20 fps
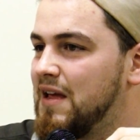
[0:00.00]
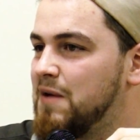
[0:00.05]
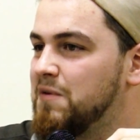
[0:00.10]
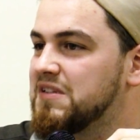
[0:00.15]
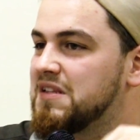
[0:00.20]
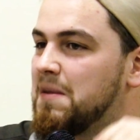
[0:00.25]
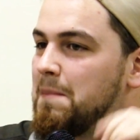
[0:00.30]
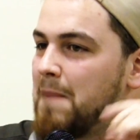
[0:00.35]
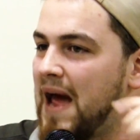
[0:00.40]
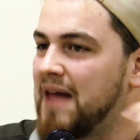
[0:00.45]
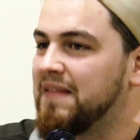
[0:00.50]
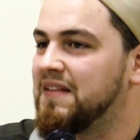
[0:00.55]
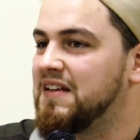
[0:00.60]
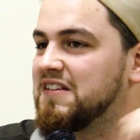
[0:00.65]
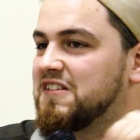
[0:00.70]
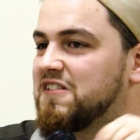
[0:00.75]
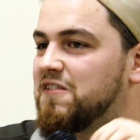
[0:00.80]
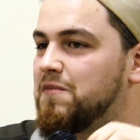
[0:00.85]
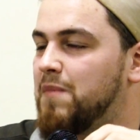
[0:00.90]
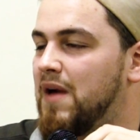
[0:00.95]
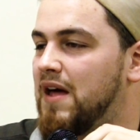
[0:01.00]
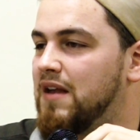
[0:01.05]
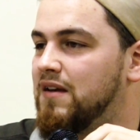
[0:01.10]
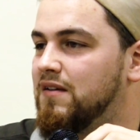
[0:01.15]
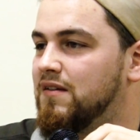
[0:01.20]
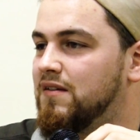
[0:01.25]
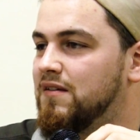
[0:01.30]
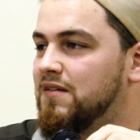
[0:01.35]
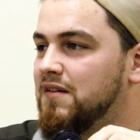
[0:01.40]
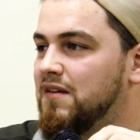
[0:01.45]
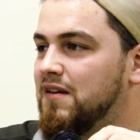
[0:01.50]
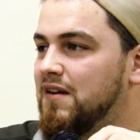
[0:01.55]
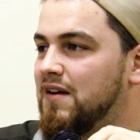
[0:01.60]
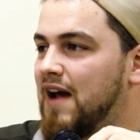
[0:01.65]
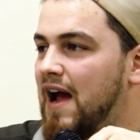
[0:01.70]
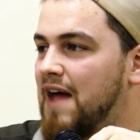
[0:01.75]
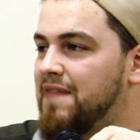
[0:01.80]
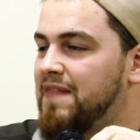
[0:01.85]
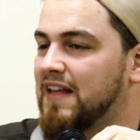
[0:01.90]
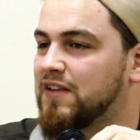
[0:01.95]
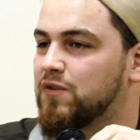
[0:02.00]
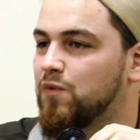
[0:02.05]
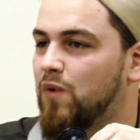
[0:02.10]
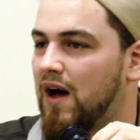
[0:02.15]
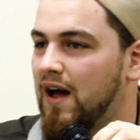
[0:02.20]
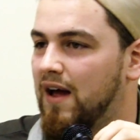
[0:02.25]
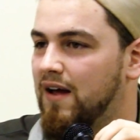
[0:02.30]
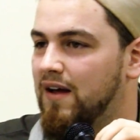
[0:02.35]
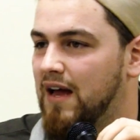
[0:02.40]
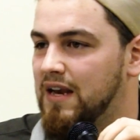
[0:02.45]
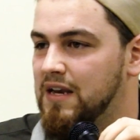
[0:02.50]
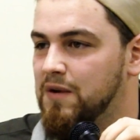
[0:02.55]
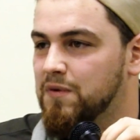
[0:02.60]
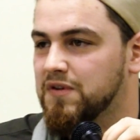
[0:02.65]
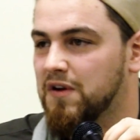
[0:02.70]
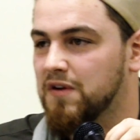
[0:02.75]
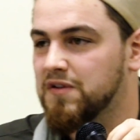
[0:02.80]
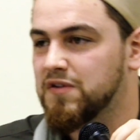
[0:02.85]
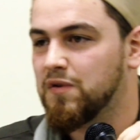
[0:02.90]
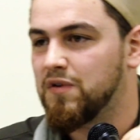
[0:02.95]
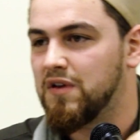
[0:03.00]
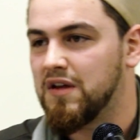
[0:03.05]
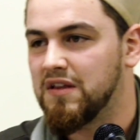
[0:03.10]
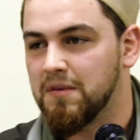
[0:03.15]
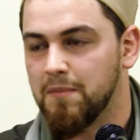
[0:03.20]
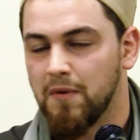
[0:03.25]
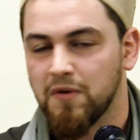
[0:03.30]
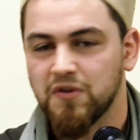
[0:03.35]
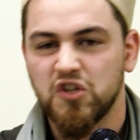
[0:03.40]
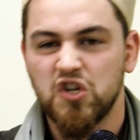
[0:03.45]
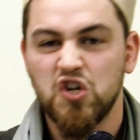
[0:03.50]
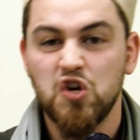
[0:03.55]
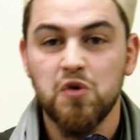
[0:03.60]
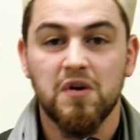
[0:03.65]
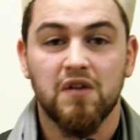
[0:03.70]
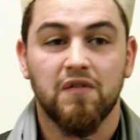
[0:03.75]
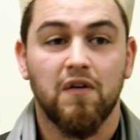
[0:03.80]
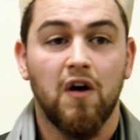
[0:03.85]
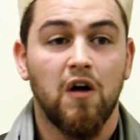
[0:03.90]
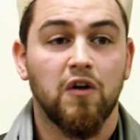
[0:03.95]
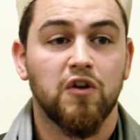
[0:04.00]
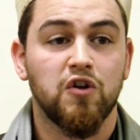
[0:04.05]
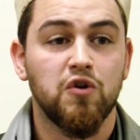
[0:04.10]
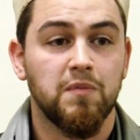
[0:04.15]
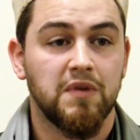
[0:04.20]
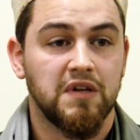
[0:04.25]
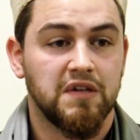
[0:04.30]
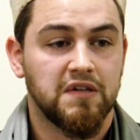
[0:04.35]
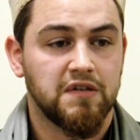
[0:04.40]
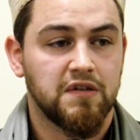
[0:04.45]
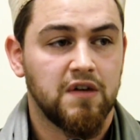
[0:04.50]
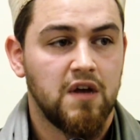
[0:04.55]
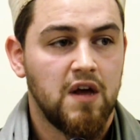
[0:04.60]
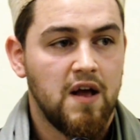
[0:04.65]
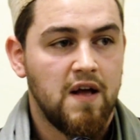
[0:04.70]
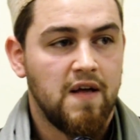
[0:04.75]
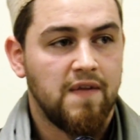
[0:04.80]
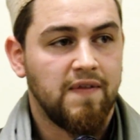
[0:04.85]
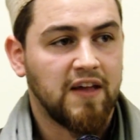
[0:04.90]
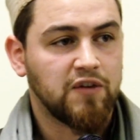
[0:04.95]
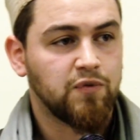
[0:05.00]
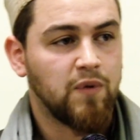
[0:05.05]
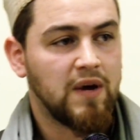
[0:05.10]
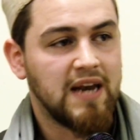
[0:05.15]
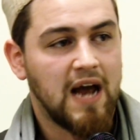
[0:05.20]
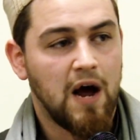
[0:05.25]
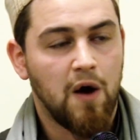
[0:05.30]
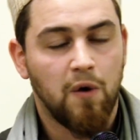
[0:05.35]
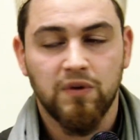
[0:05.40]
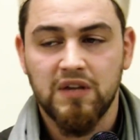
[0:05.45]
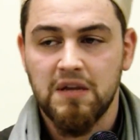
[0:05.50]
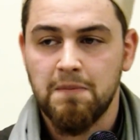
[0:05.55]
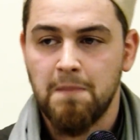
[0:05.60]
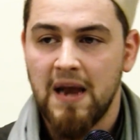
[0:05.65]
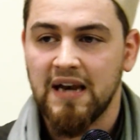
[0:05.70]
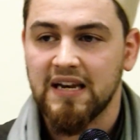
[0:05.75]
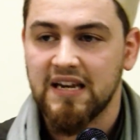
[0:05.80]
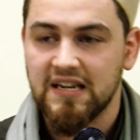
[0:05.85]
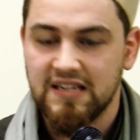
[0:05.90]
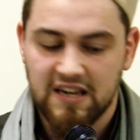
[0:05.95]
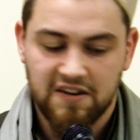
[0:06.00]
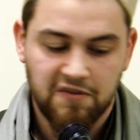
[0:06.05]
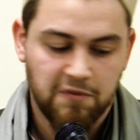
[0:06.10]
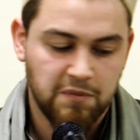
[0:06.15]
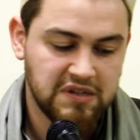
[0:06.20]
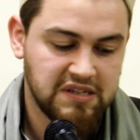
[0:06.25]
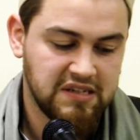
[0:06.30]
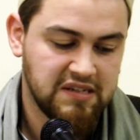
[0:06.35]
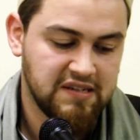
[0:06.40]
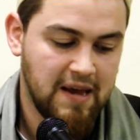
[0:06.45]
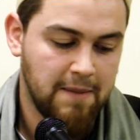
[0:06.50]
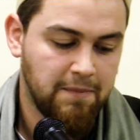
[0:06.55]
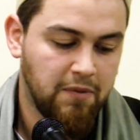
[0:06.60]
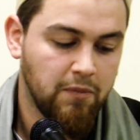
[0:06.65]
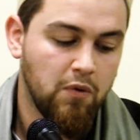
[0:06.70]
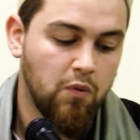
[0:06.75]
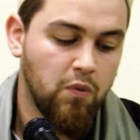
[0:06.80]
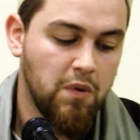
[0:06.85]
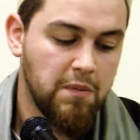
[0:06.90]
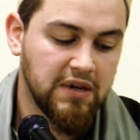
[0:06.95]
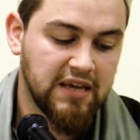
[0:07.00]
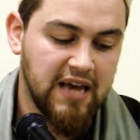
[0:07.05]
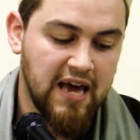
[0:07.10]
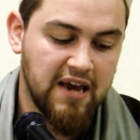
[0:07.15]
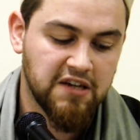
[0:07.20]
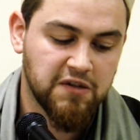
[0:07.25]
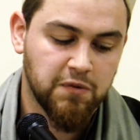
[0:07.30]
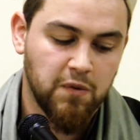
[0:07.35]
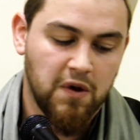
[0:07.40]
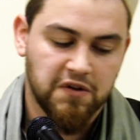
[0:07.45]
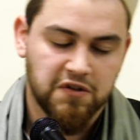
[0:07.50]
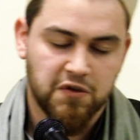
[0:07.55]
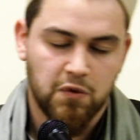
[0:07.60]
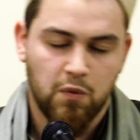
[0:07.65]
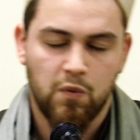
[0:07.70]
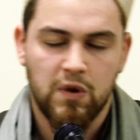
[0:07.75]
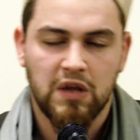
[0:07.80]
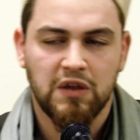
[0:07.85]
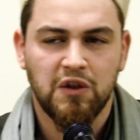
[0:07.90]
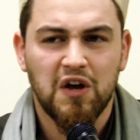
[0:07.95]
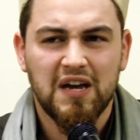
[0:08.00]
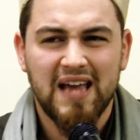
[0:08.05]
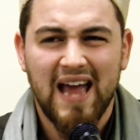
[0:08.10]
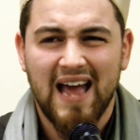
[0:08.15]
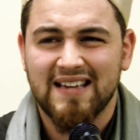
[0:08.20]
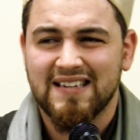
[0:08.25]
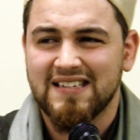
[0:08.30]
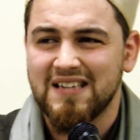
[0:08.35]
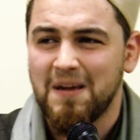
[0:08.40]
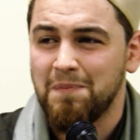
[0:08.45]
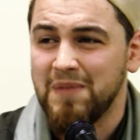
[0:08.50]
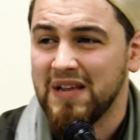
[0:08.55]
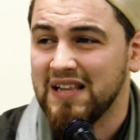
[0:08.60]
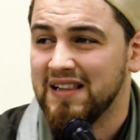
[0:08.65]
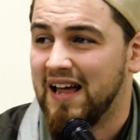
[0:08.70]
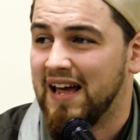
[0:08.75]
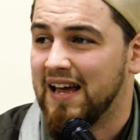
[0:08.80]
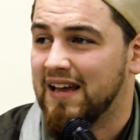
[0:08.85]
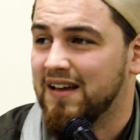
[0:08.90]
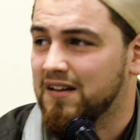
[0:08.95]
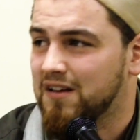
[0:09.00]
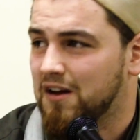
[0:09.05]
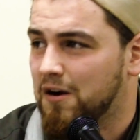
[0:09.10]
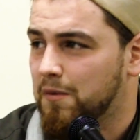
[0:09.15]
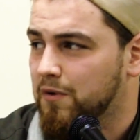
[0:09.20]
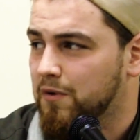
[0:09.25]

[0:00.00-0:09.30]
He was the manliest of men. And that's why, and he was also the most human of all humans. And that's why not only men can take from his example, but women can as well. So when we look at something like,